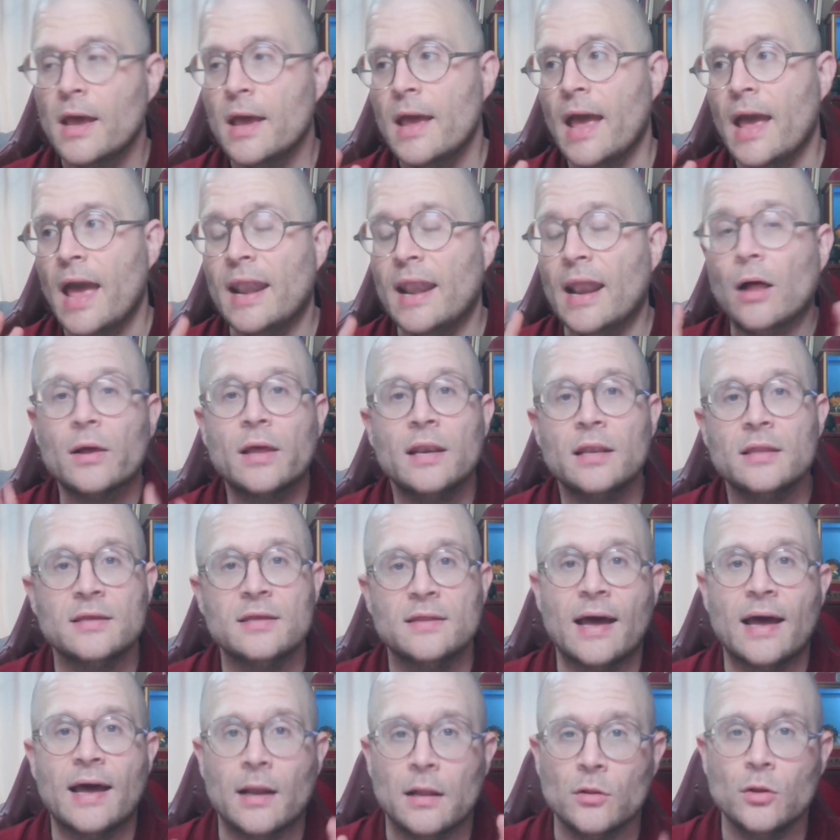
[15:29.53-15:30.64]
And I'll get into
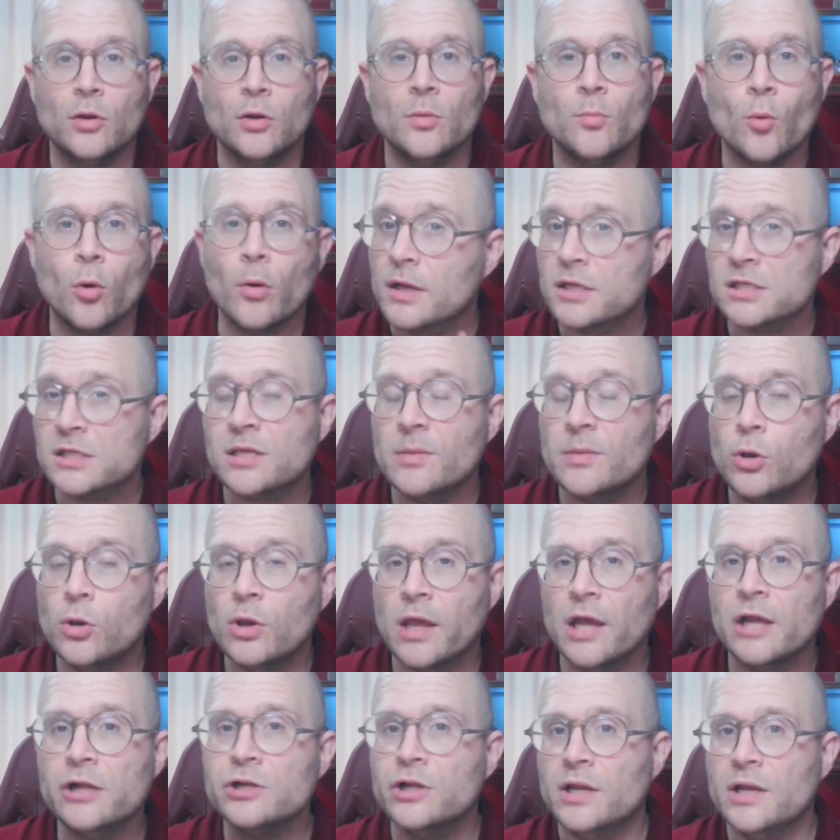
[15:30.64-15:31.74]
that a little more because
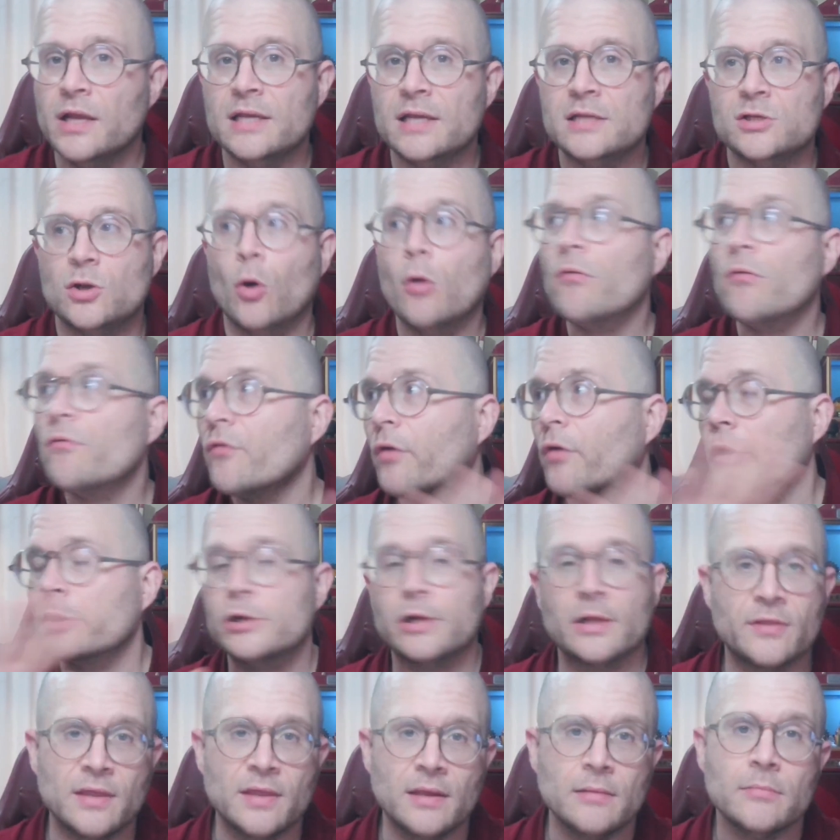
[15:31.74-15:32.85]
communication is an overarching
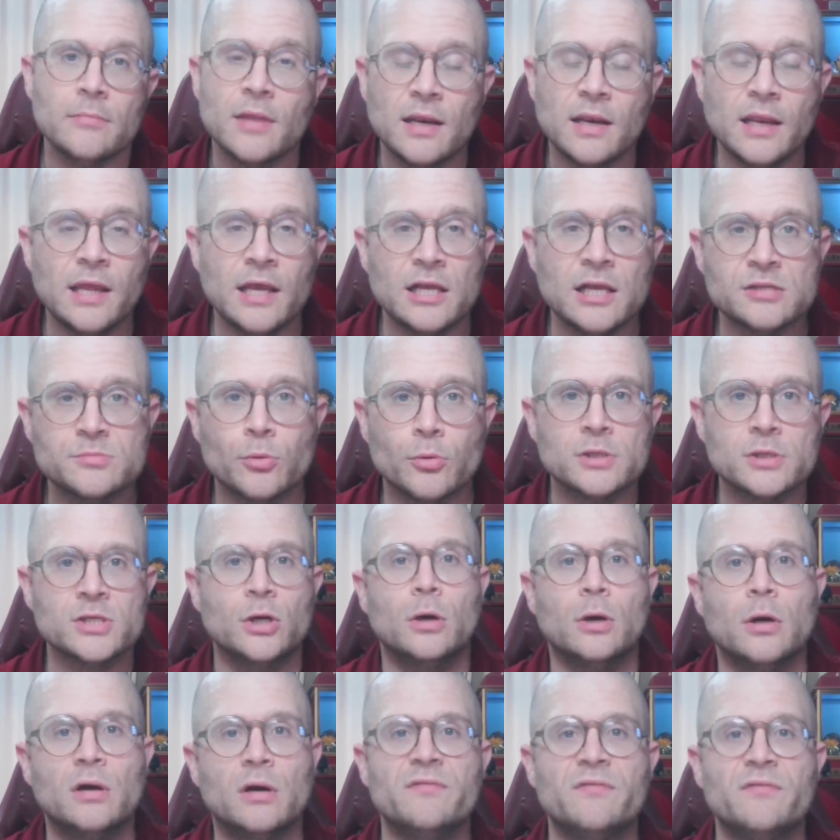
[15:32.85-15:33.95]
theme that he explores in all
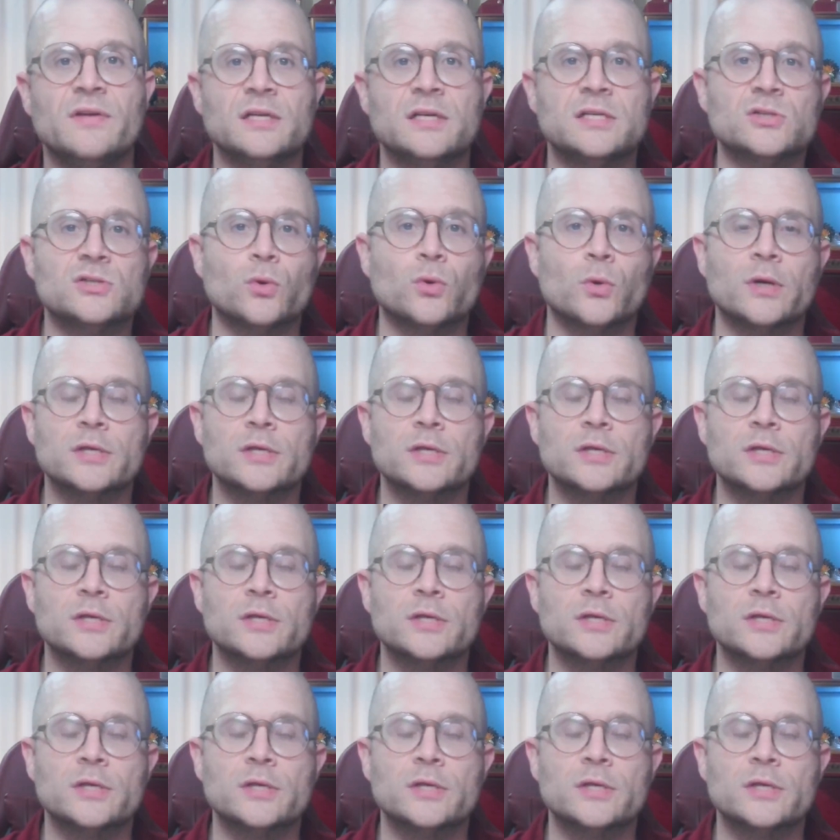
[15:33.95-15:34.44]
of his stories.